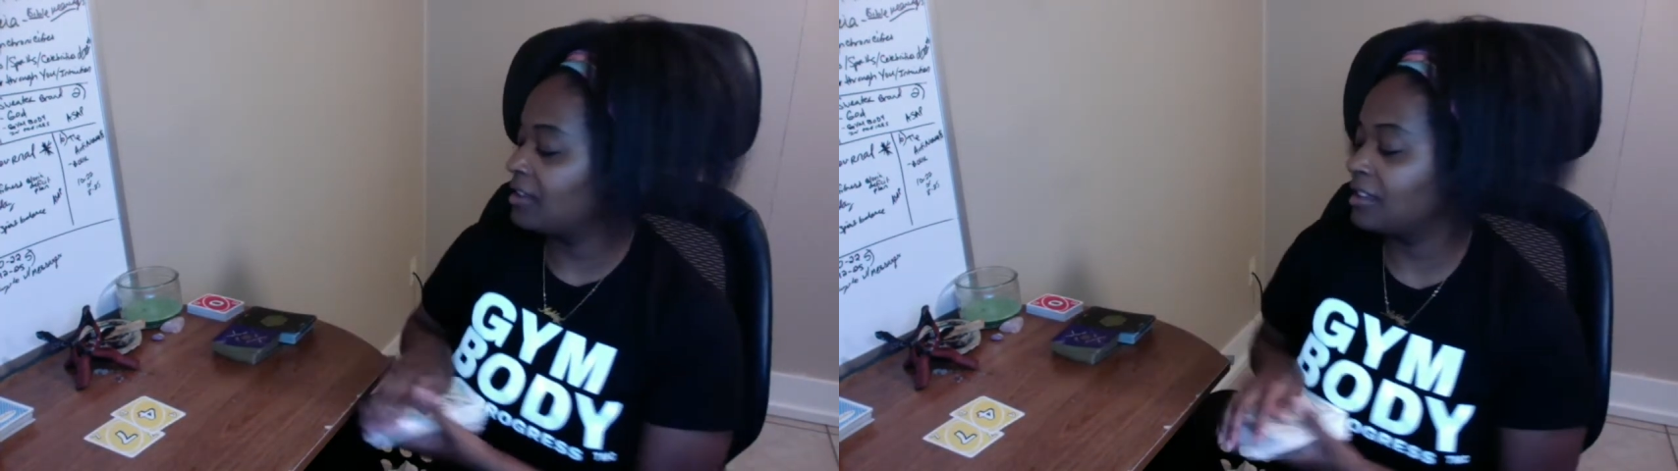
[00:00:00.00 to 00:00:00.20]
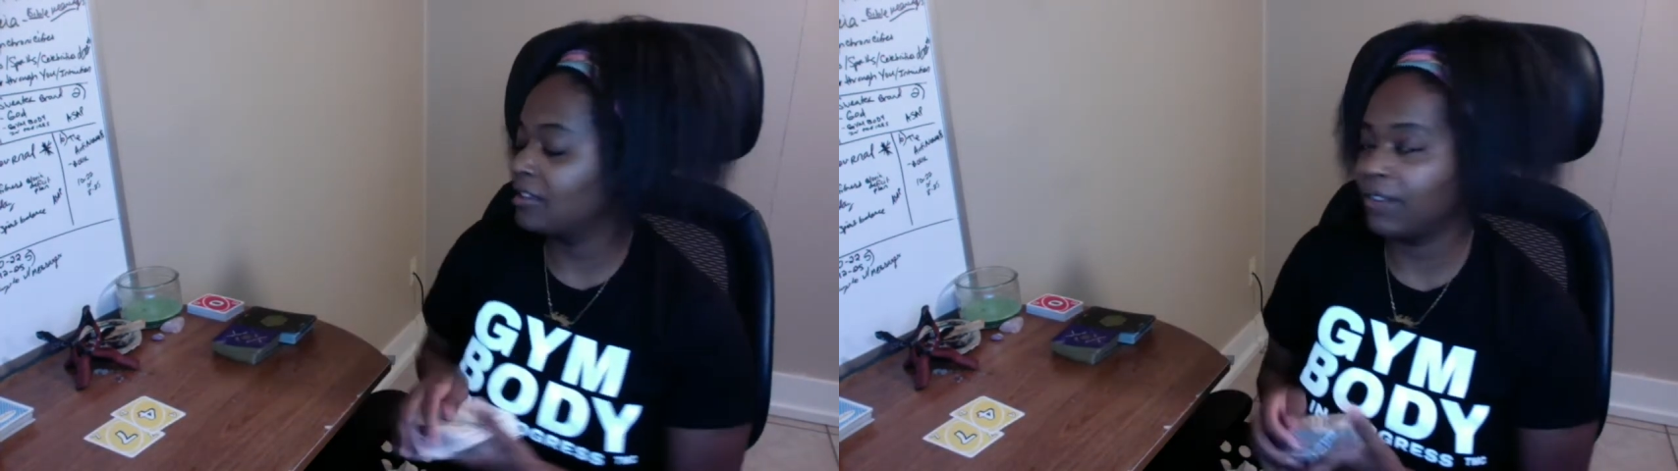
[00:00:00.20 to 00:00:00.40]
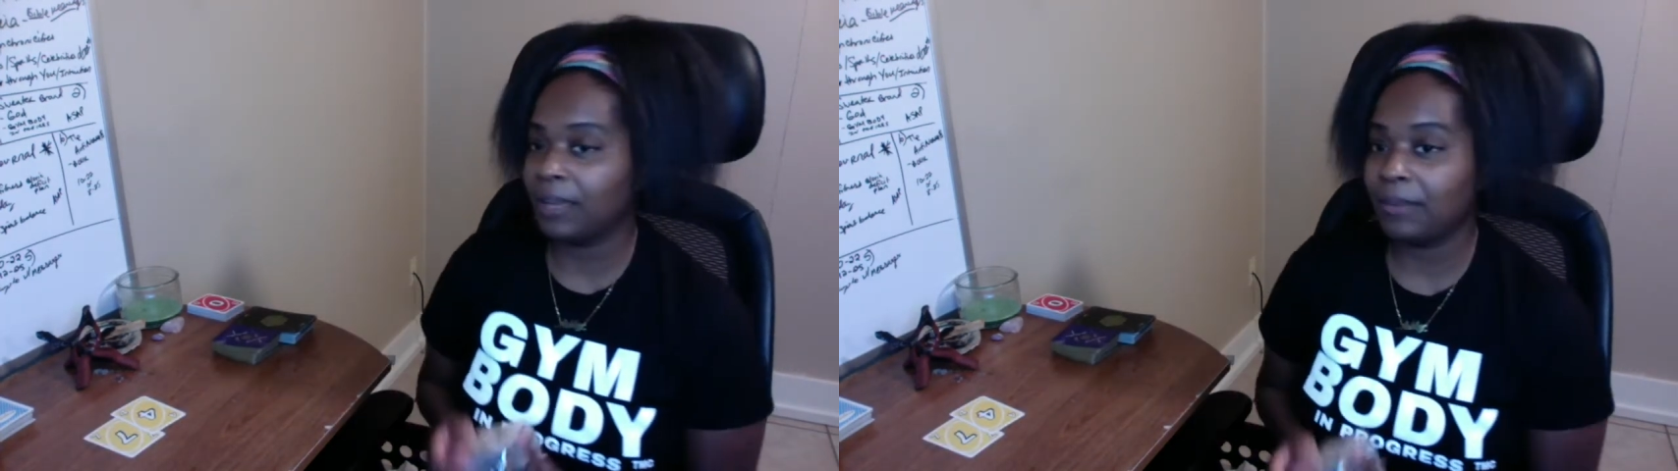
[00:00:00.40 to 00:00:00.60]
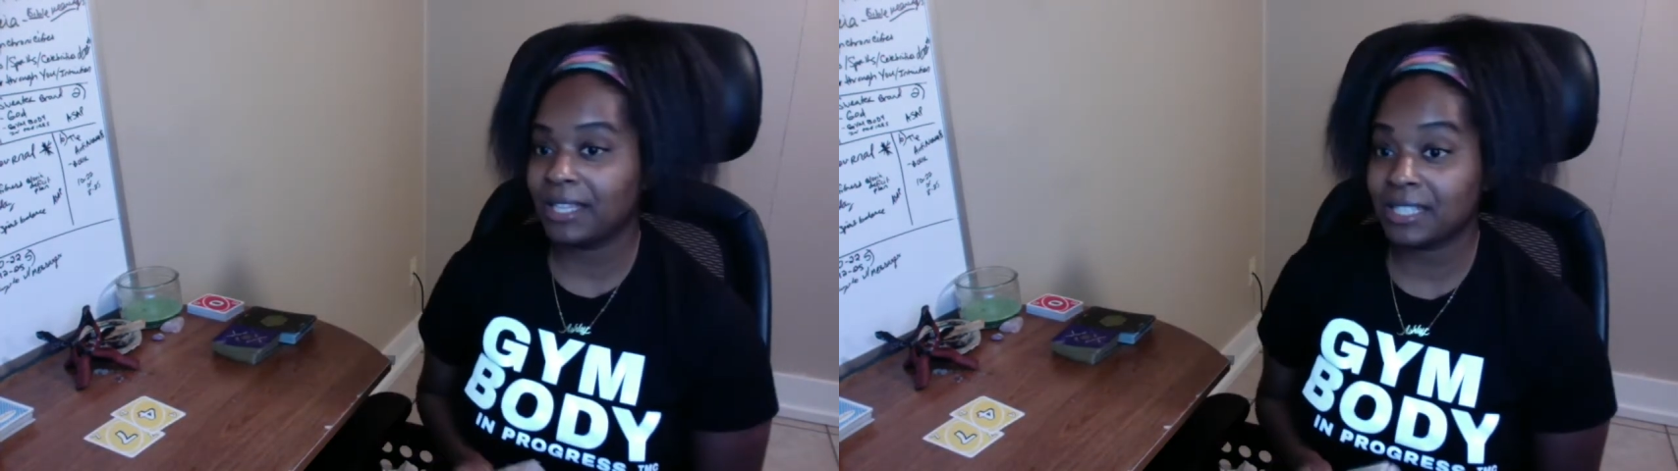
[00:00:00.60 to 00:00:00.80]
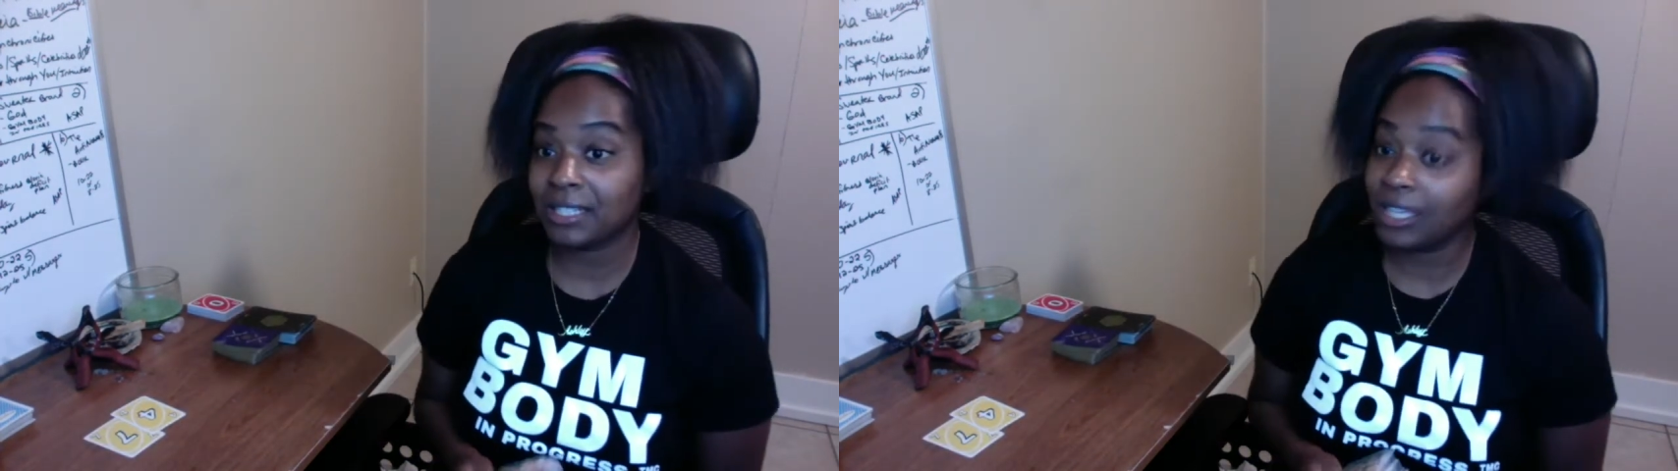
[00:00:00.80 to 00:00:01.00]
divine
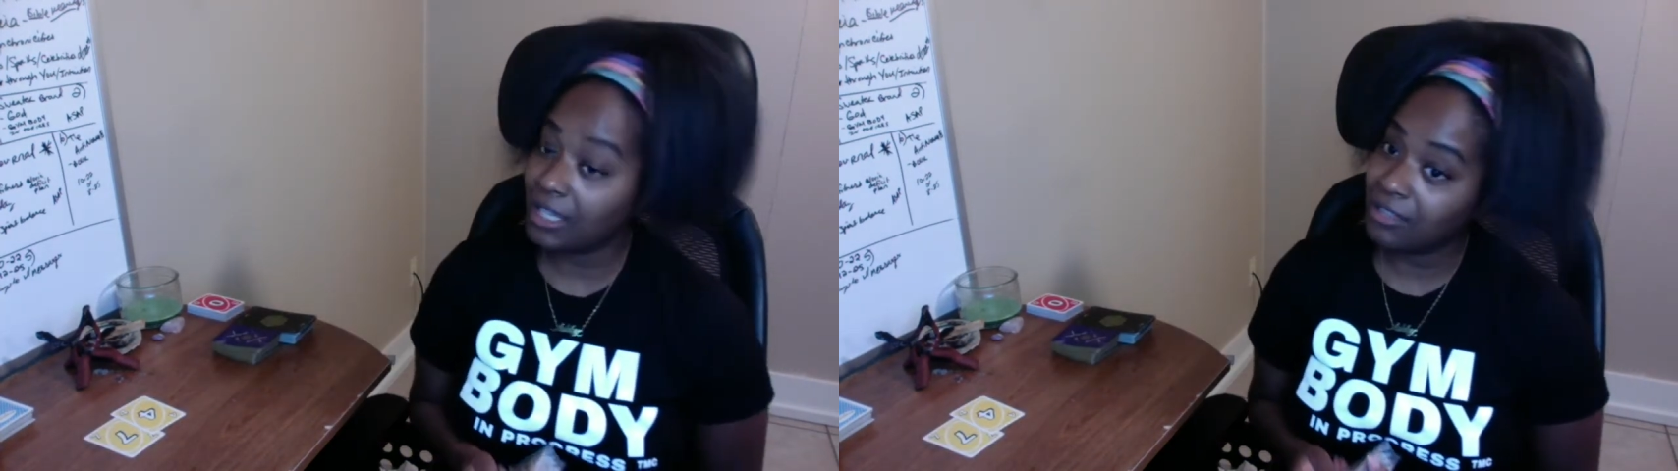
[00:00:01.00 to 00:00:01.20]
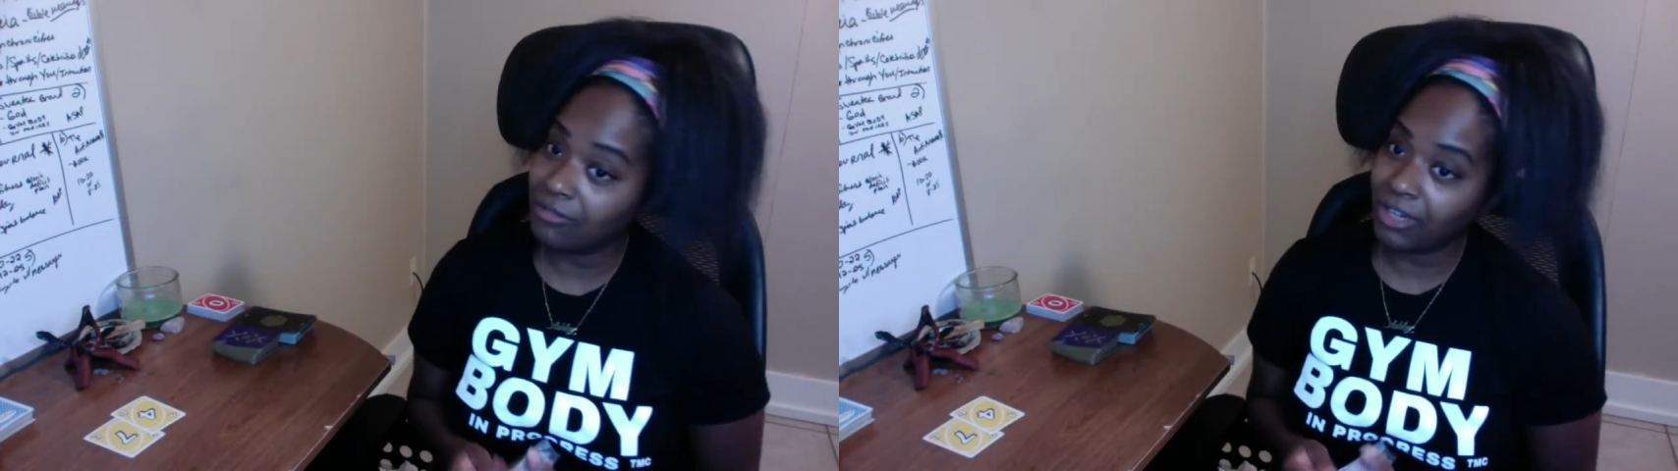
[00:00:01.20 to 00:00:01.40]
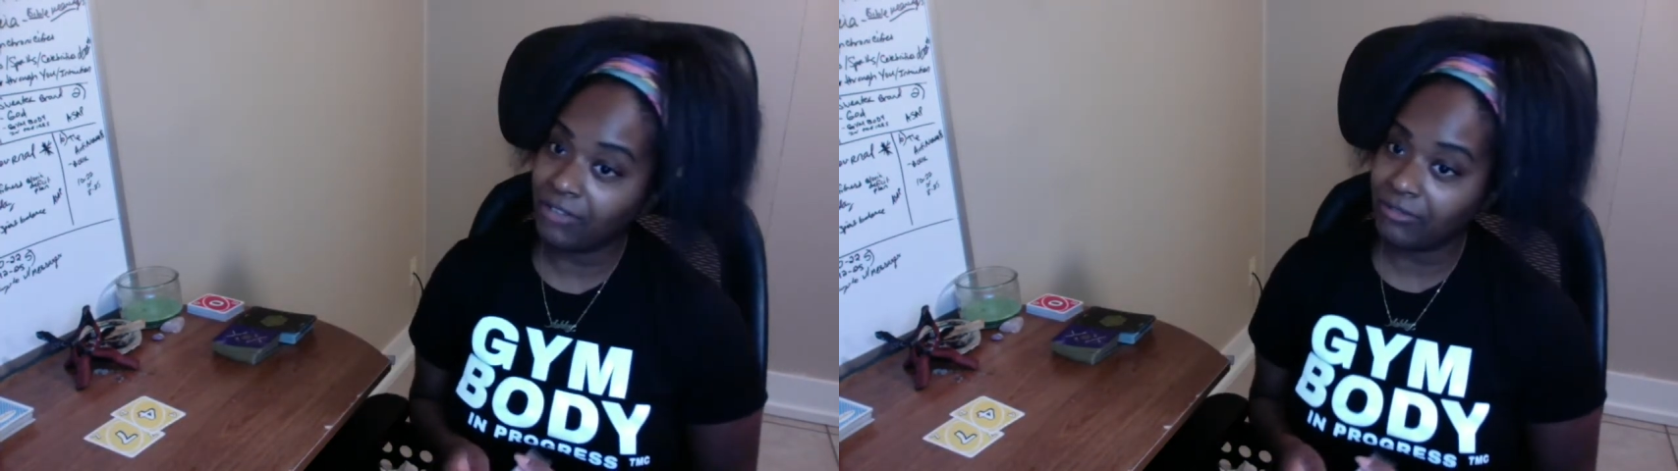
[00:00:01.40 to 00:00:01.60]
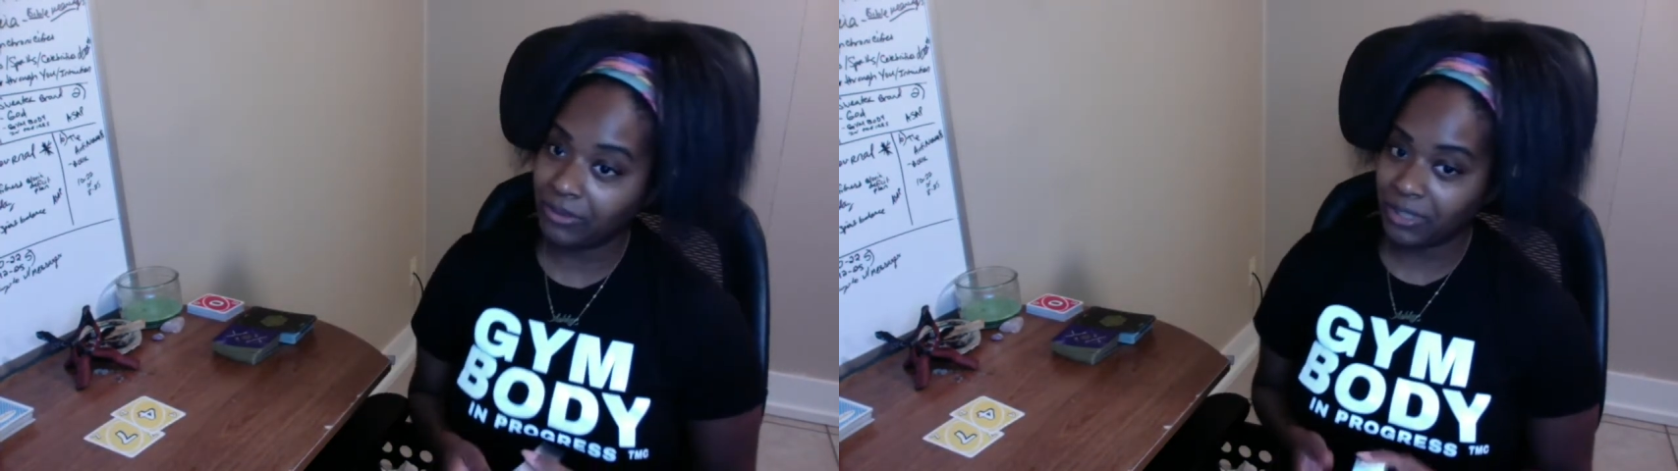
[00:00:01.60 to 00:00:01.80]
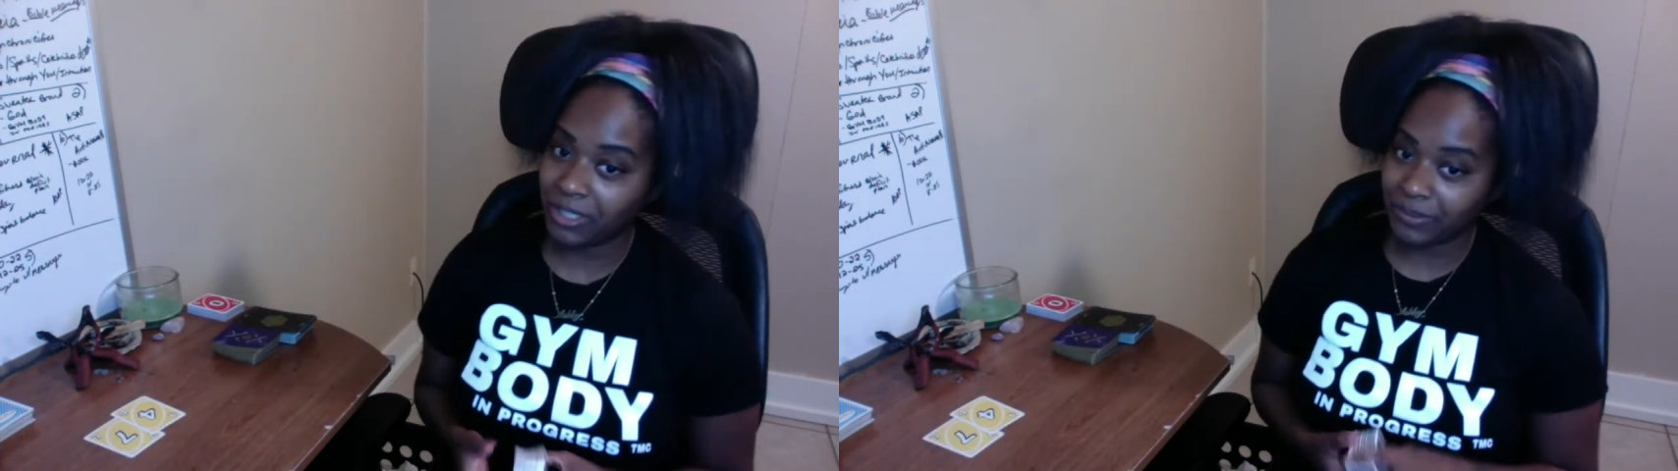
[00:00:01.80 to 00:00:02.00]
masculine and divine
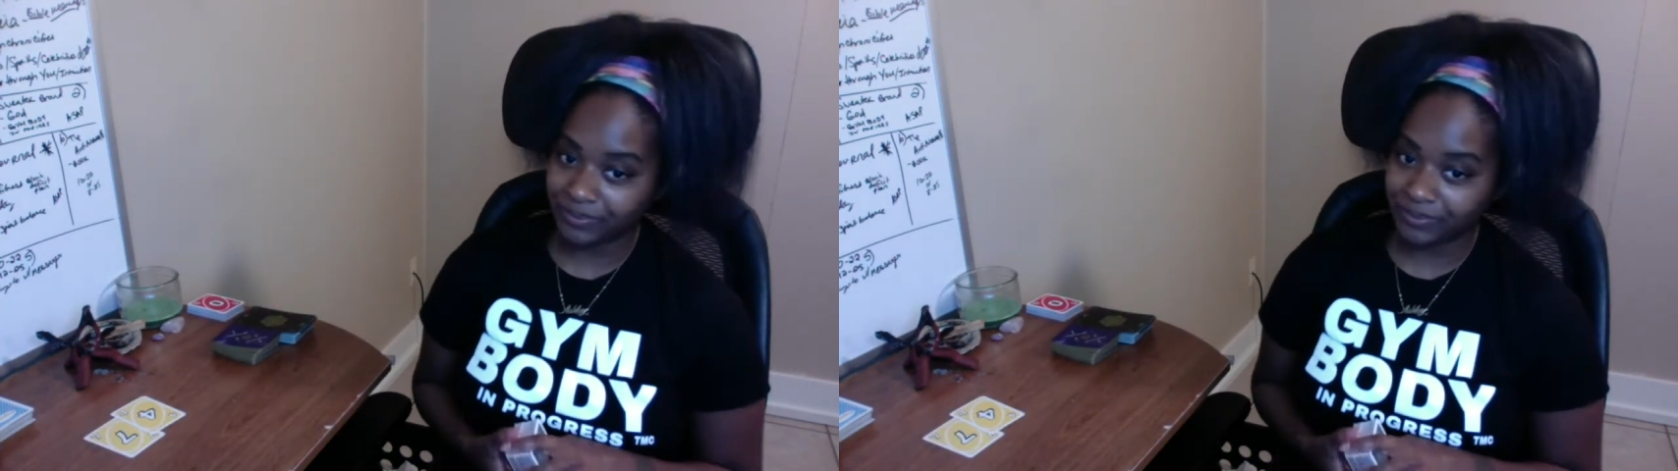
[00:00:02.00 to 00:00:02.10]
feminine.